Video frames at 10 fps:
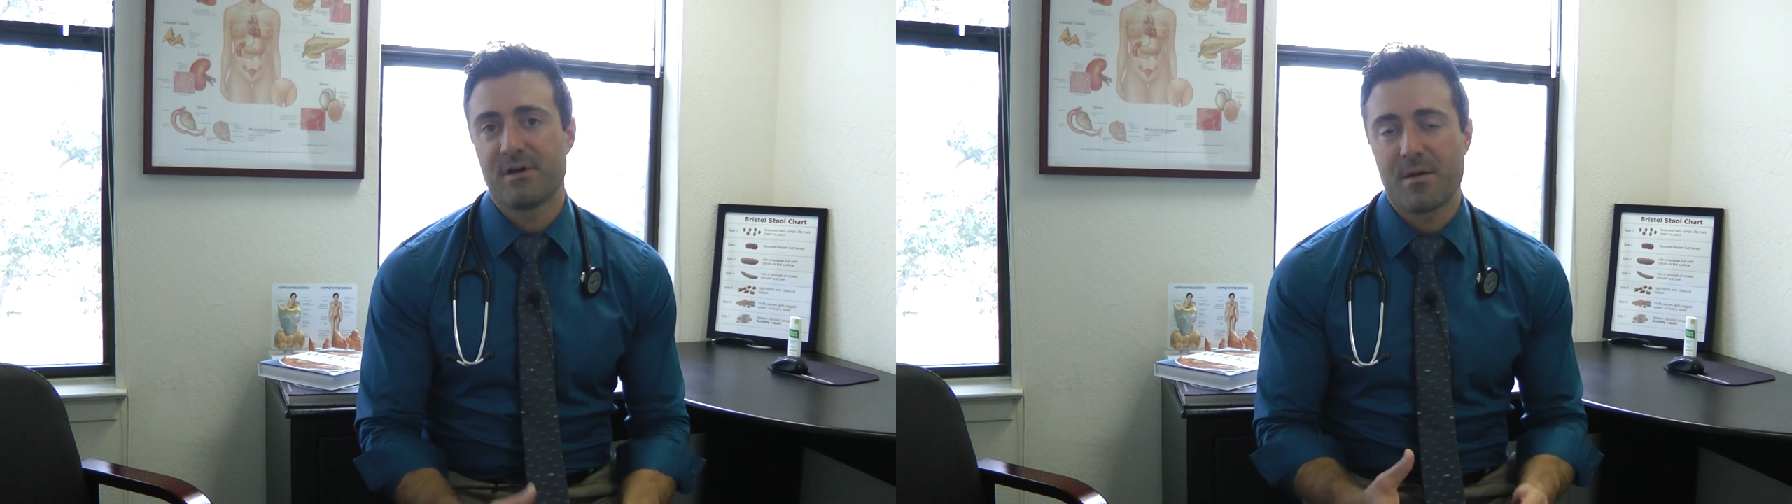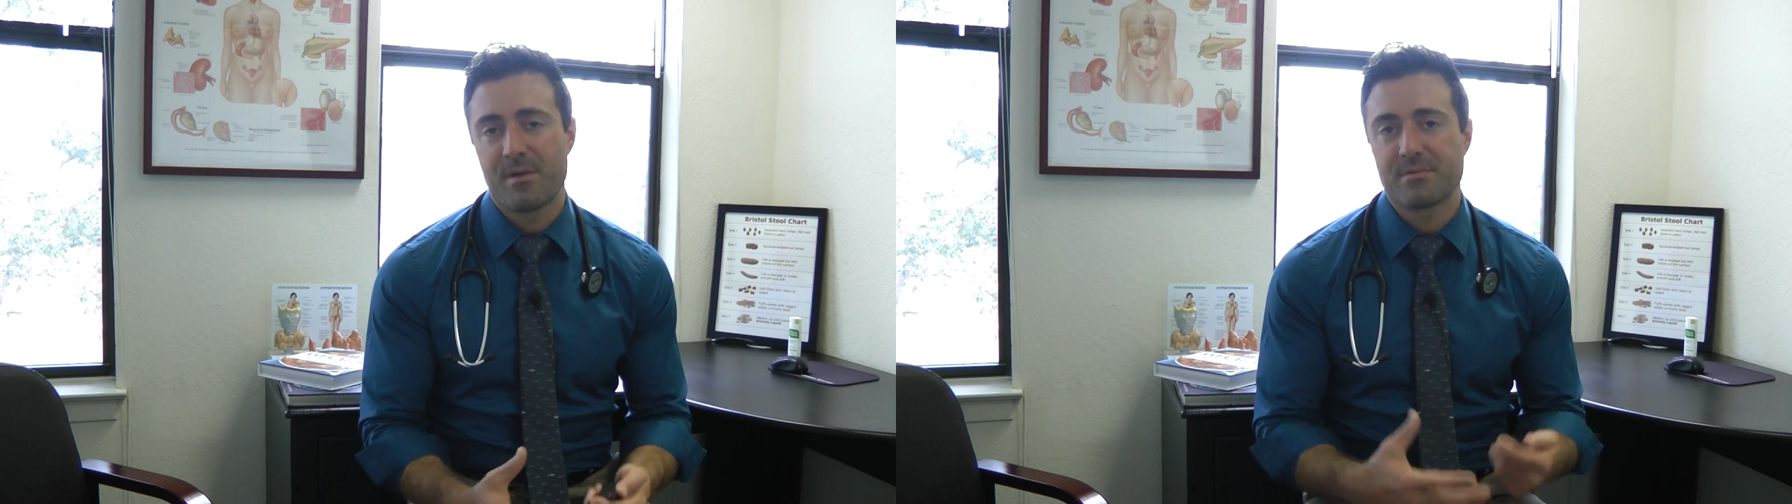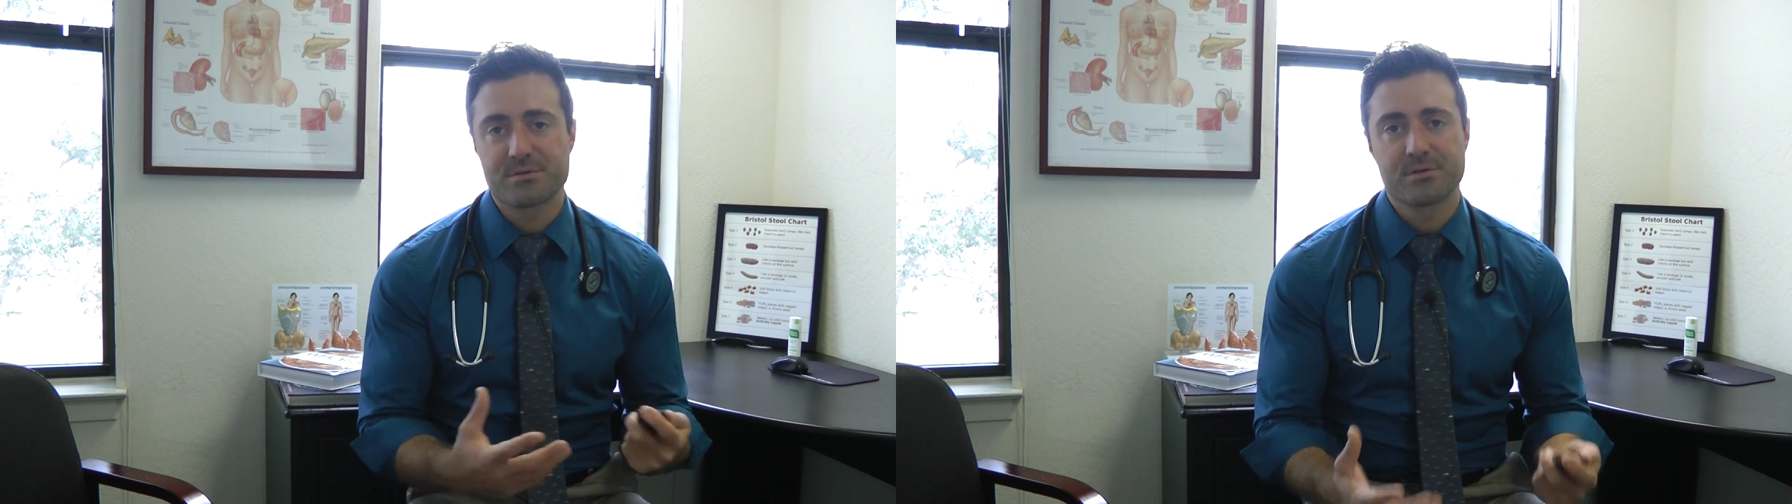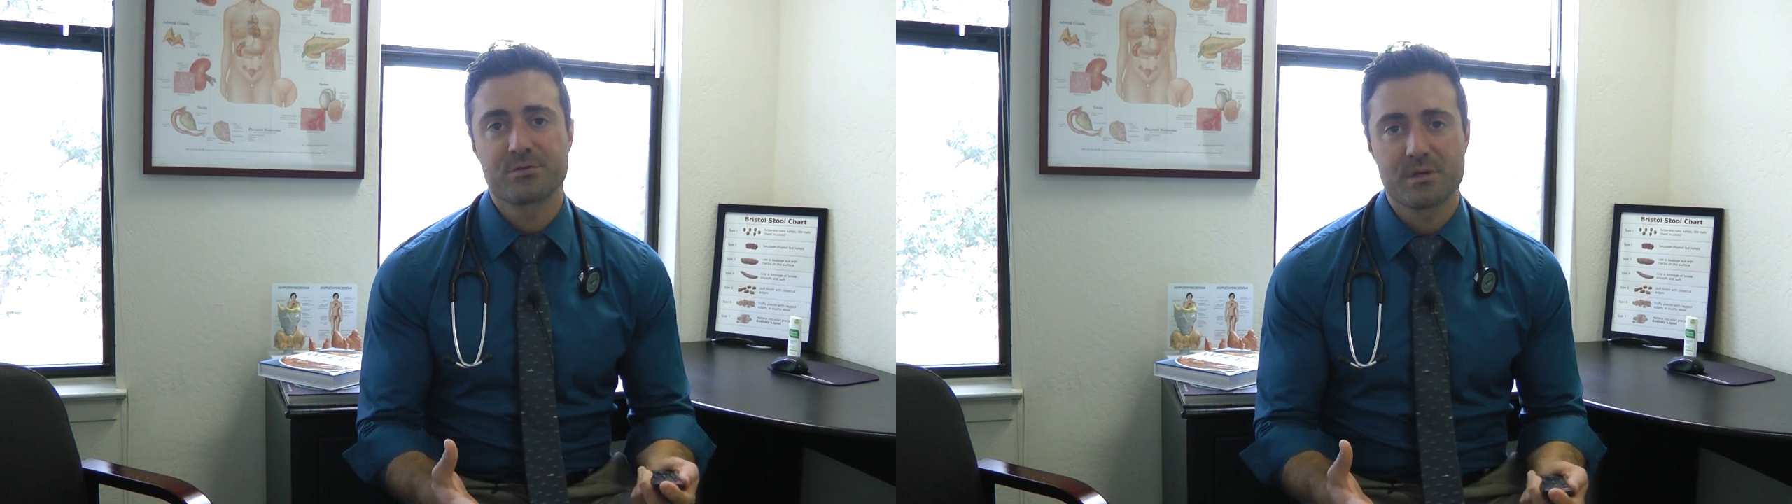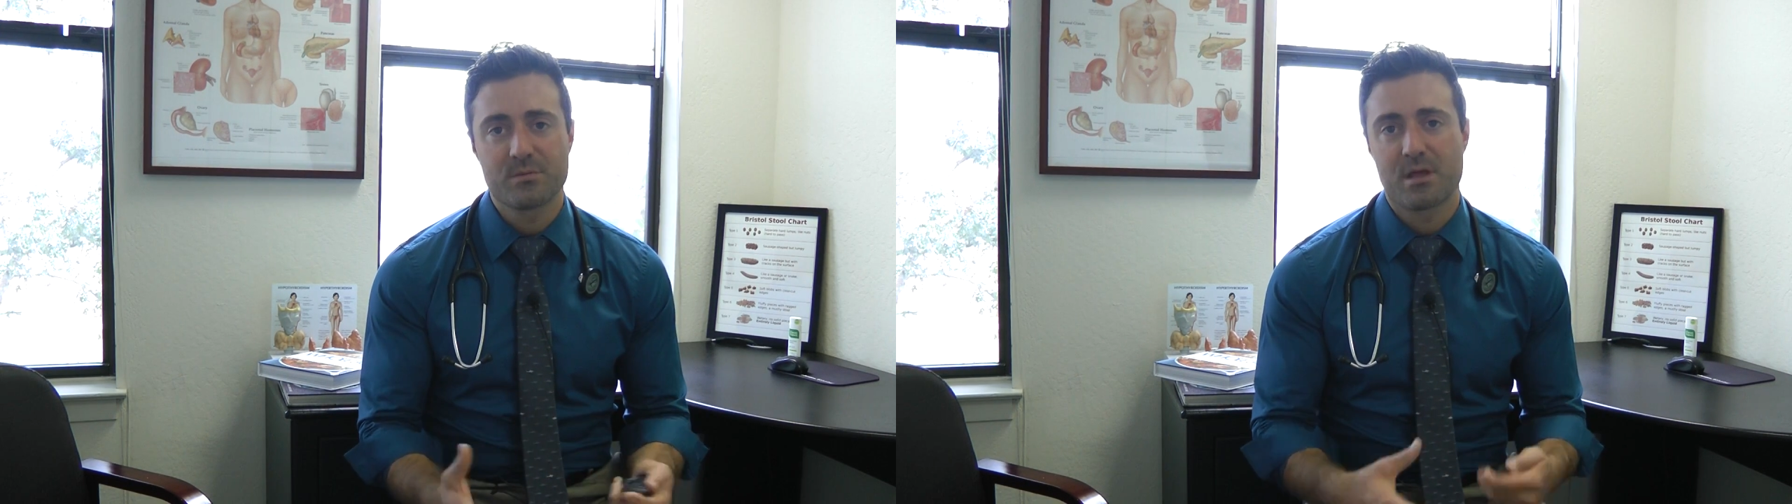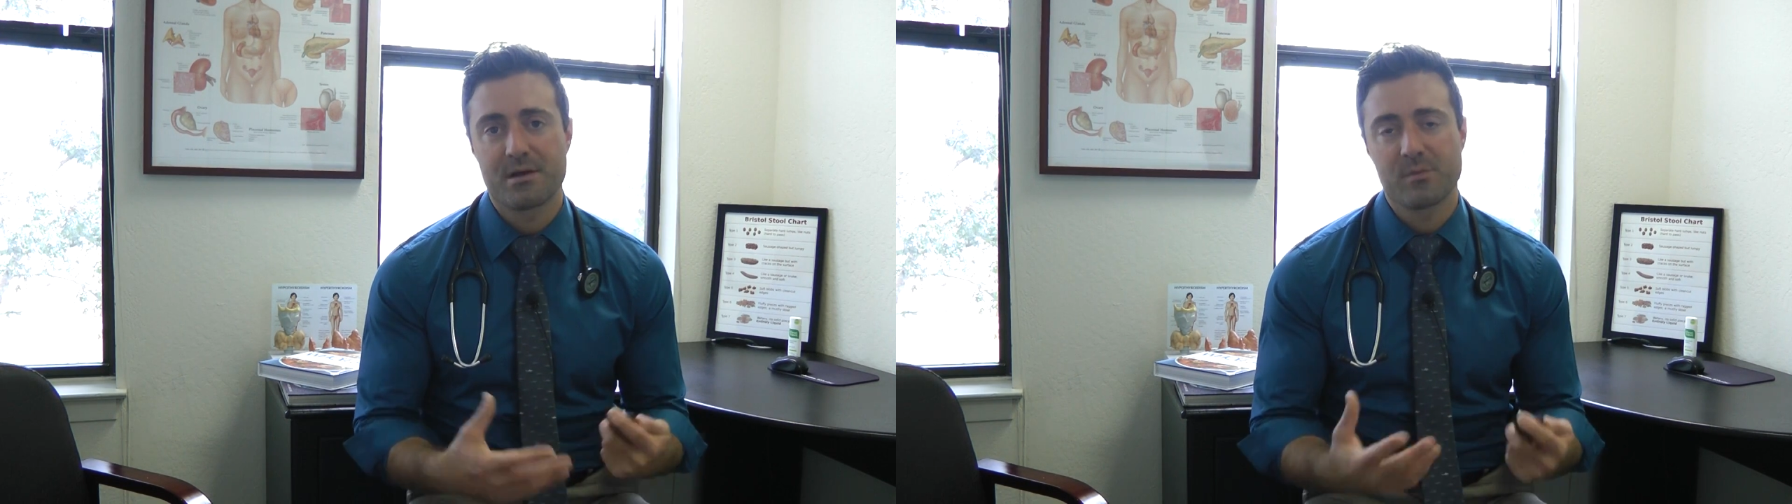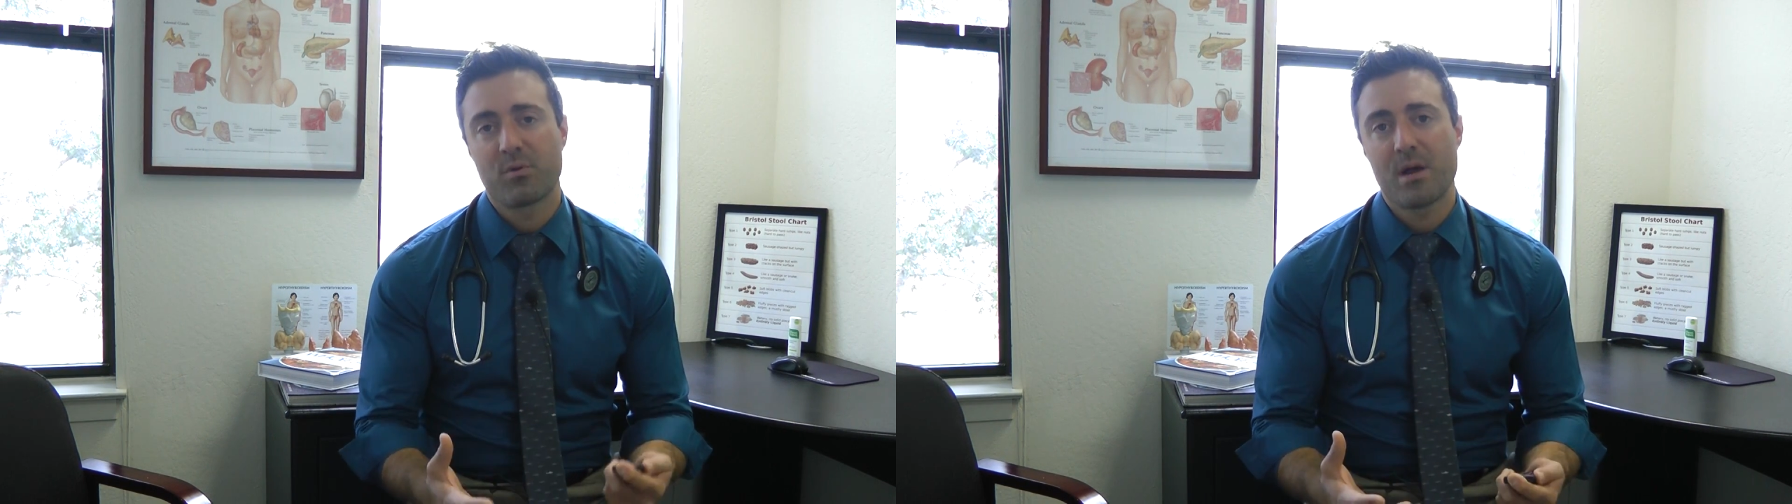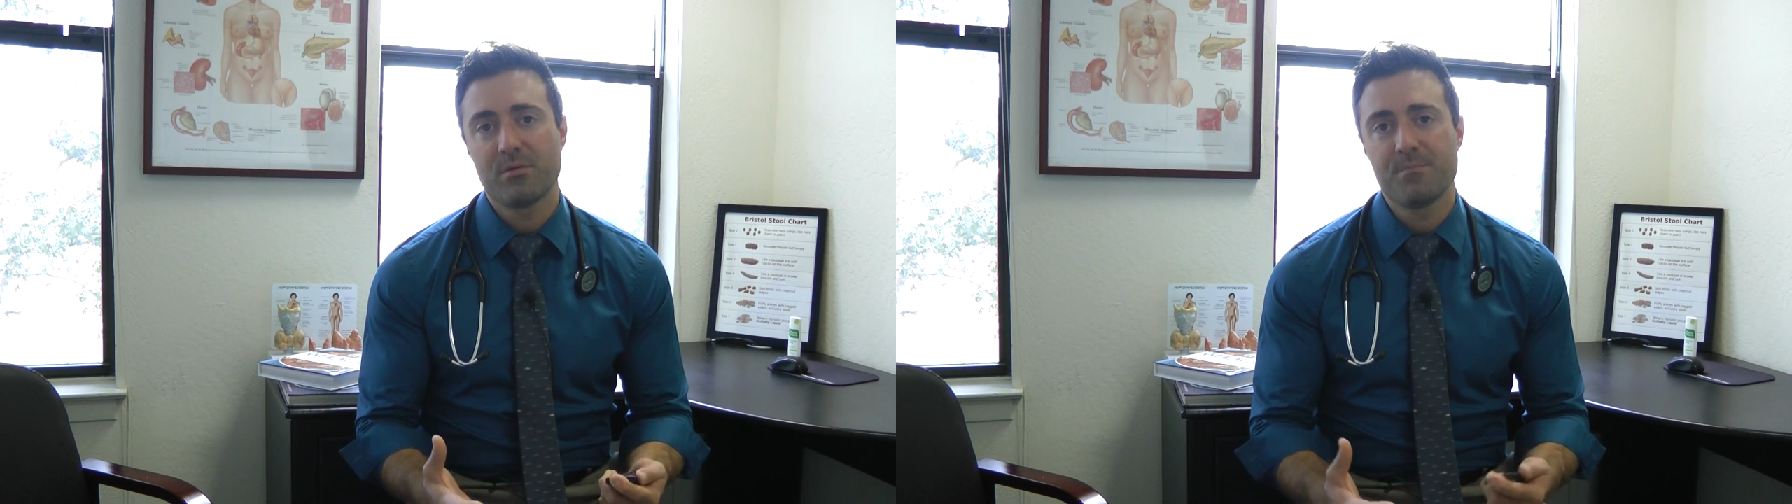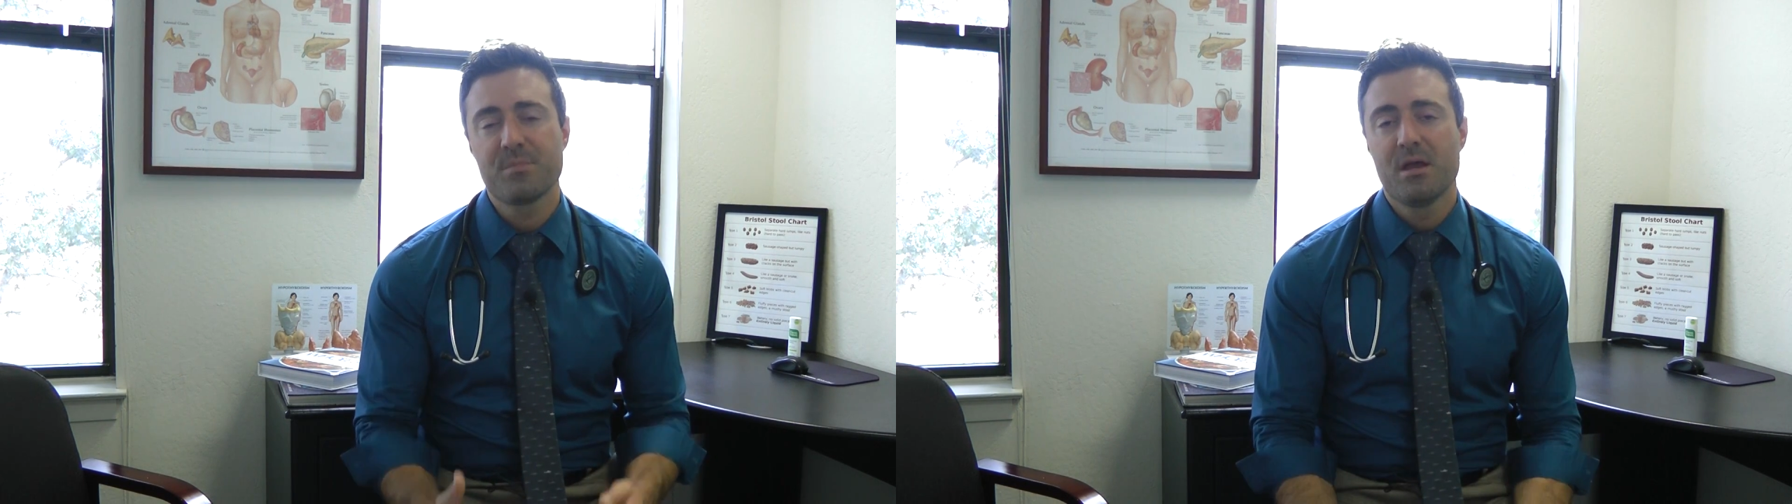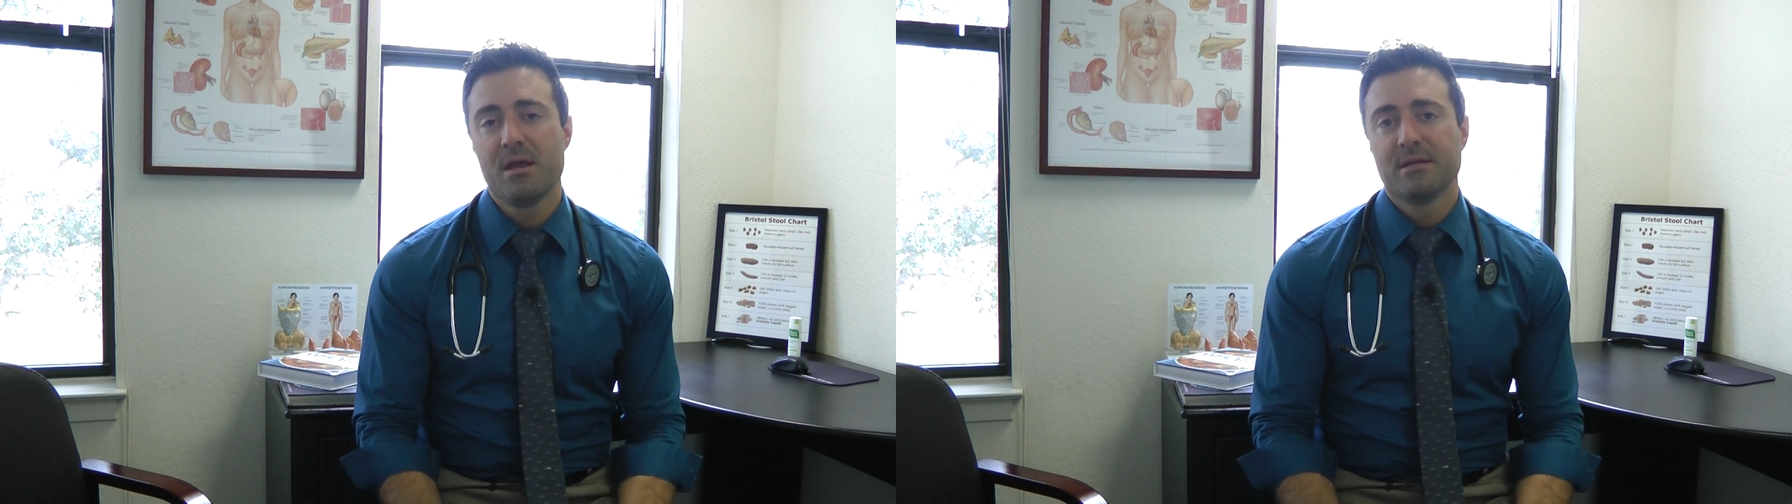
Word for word: FODMAPs during treatment without any problem.